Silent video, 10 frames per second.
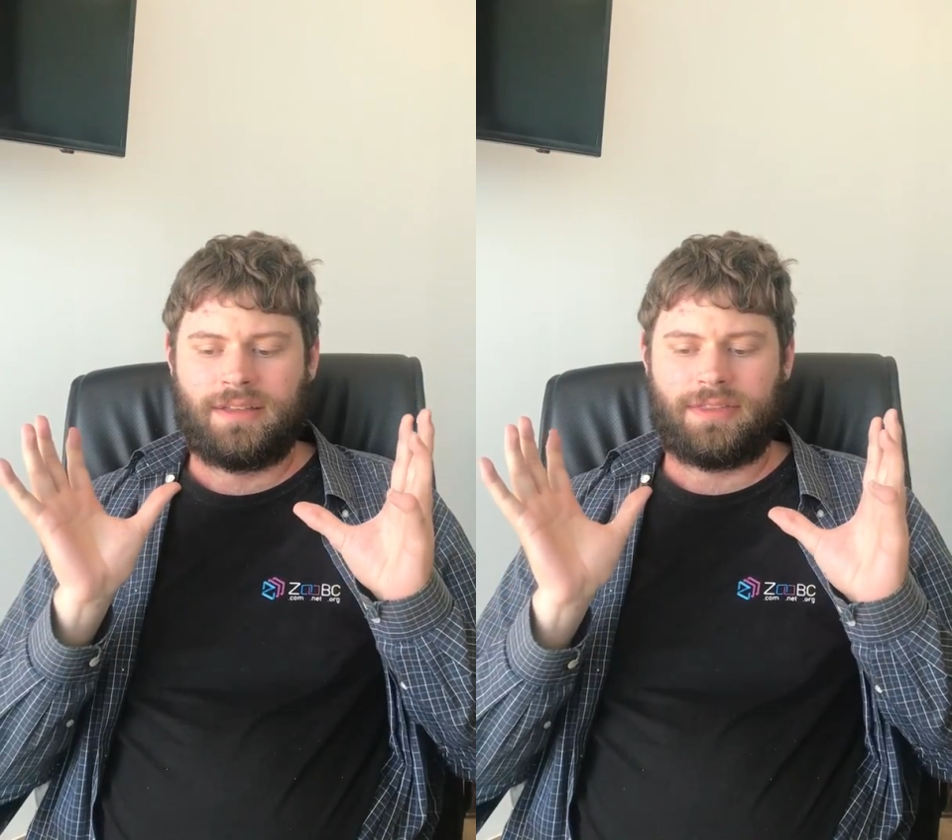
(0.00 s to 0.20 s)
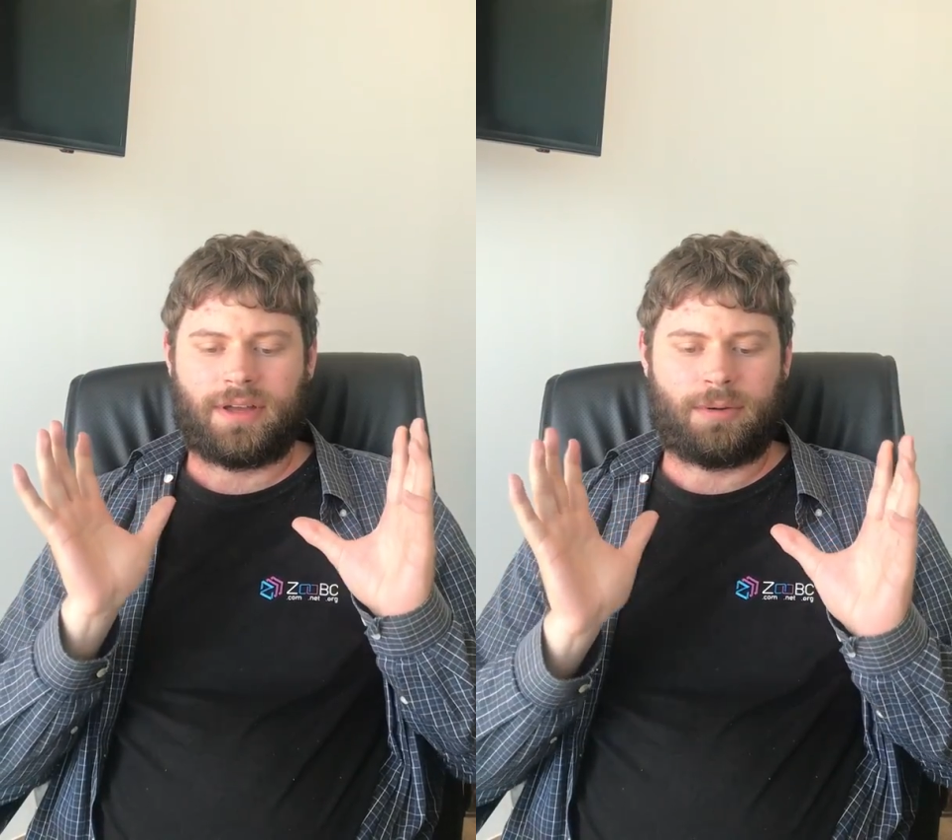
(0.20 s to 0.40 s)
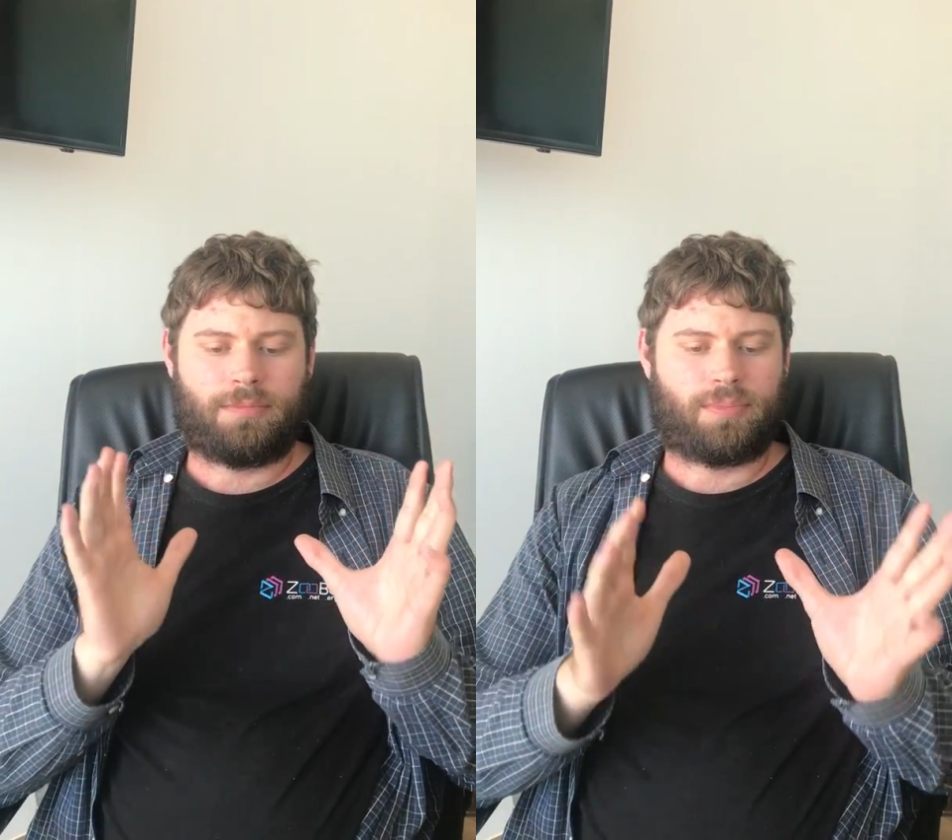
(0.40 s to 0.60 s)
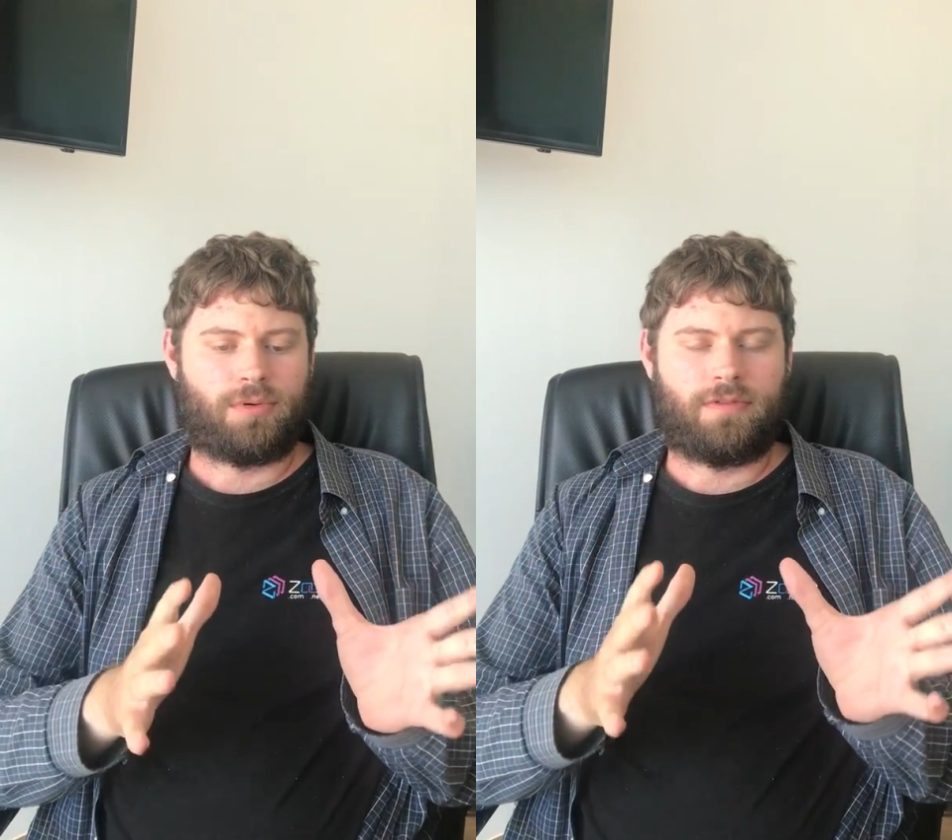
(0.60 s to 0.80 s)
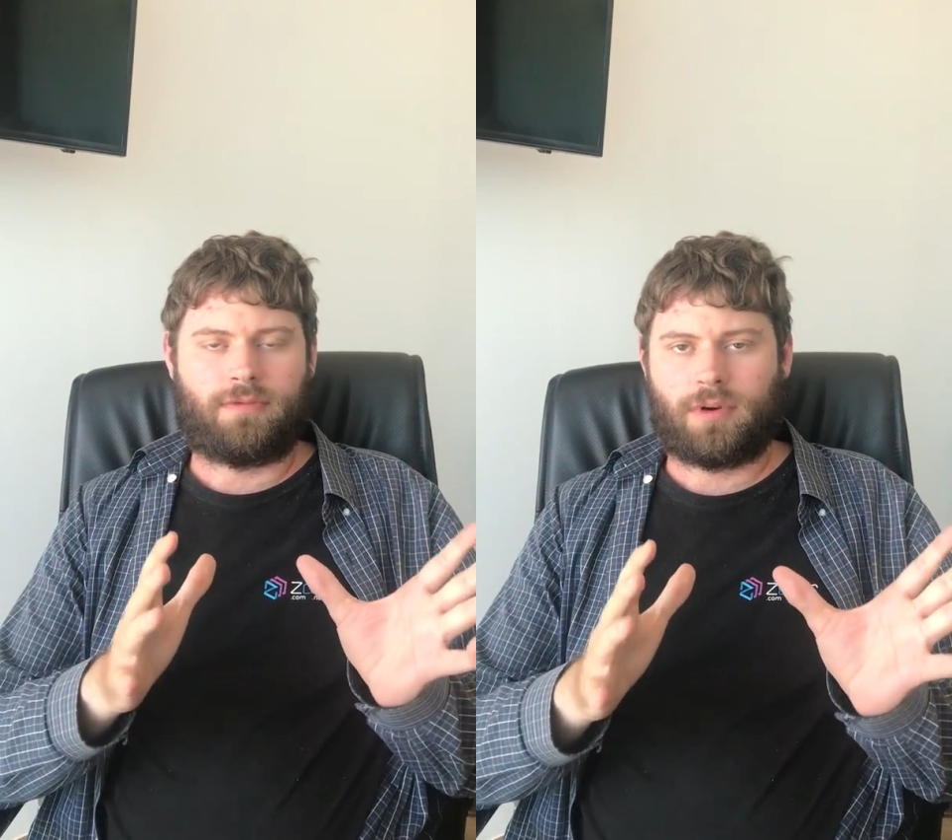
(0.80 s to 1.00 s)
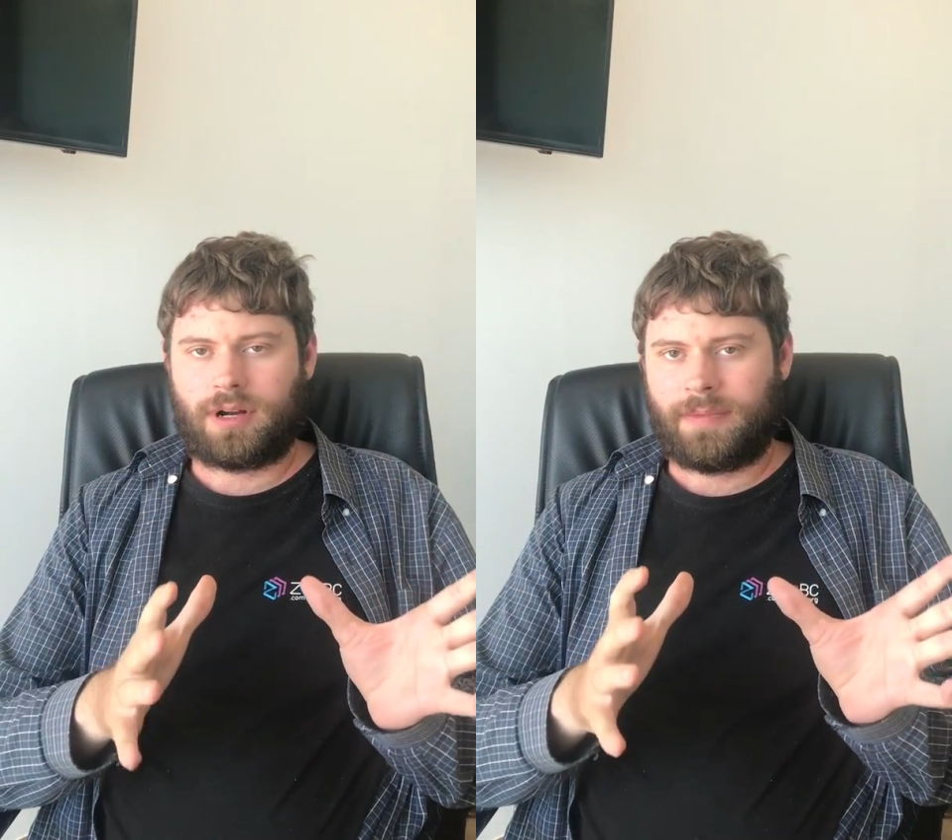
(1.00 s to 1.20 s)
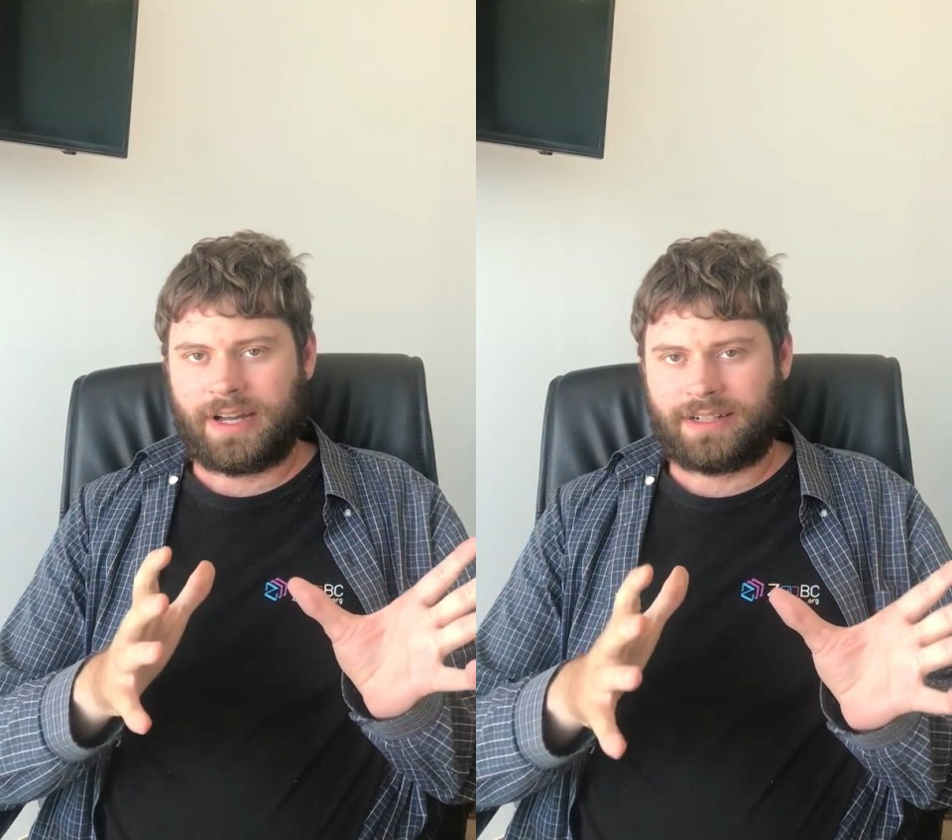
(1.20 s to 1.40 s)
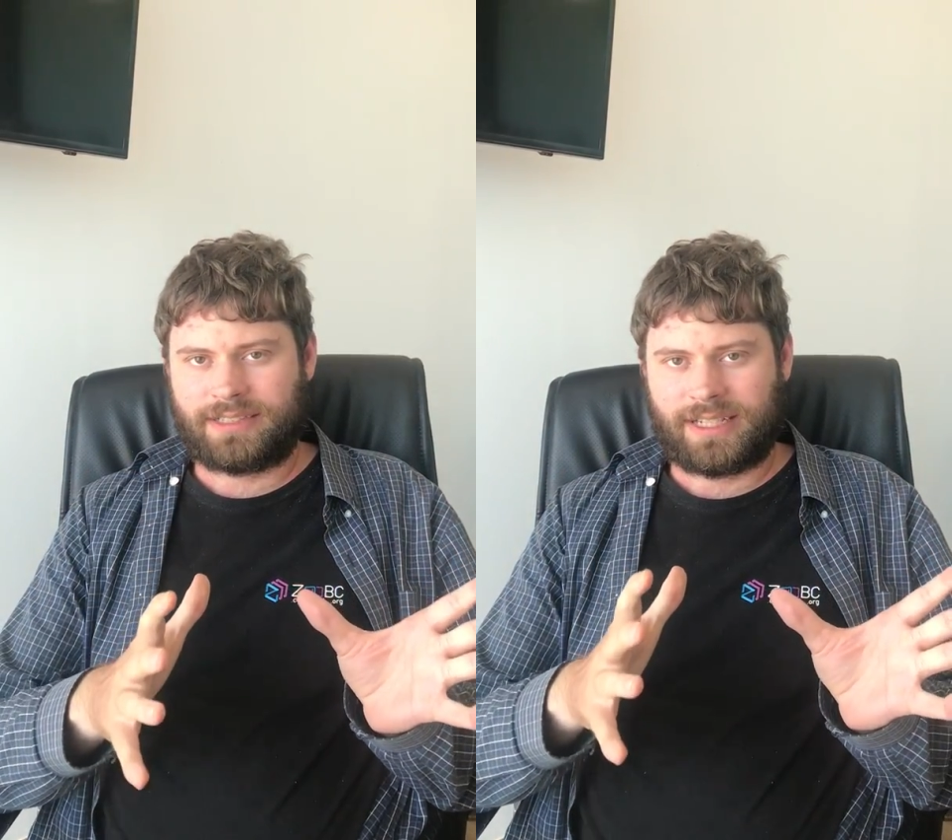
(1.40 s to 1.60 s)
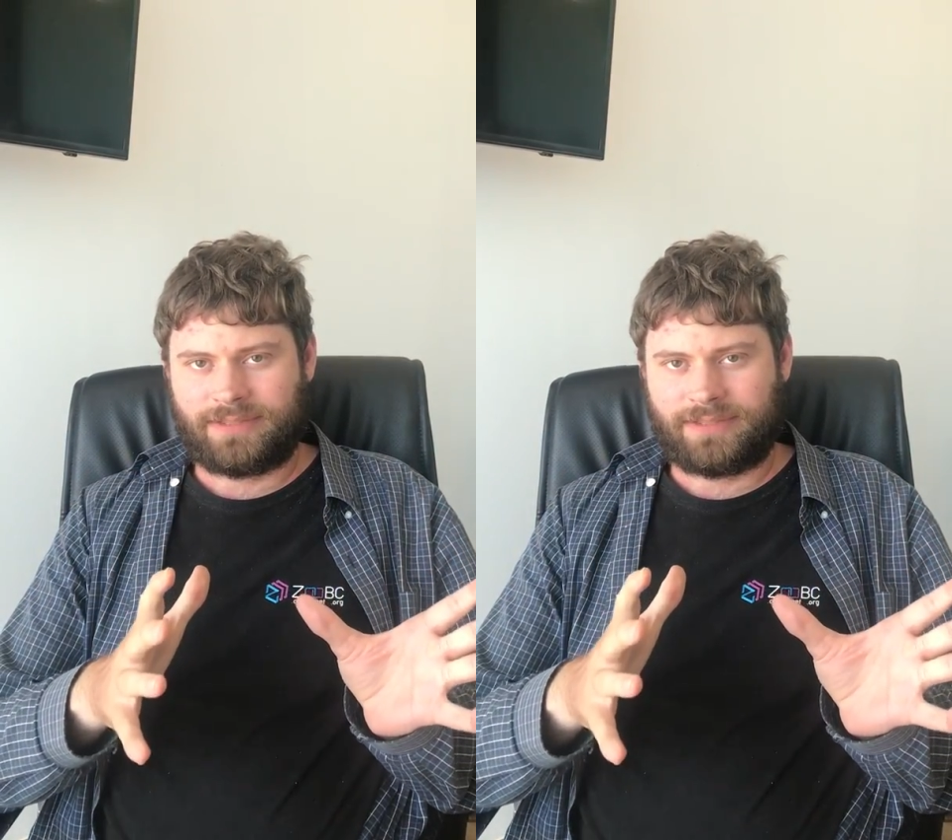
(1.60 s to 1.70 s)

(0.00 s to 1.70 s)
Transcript: the proof of work miners have